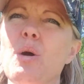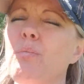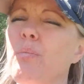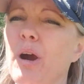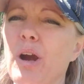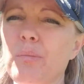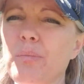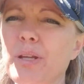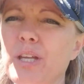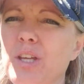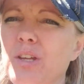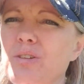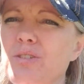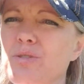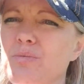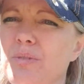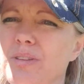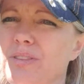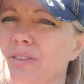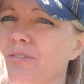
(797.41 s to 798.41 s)

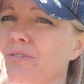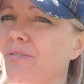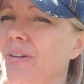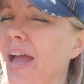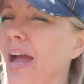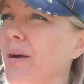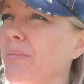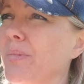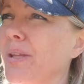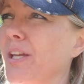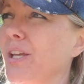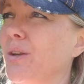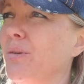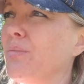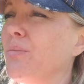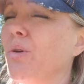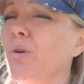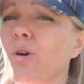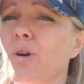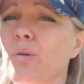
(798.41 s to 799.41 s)
barbecues with the family
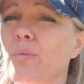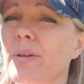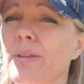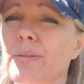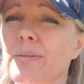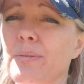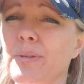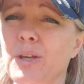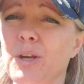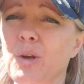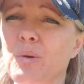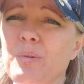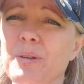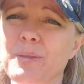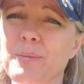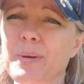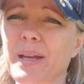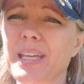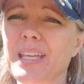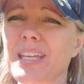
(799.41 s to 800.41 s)
anymore, with
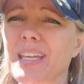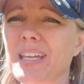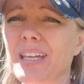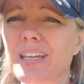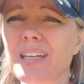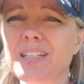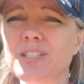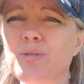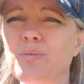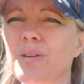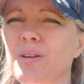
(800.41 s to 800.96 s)
my kids.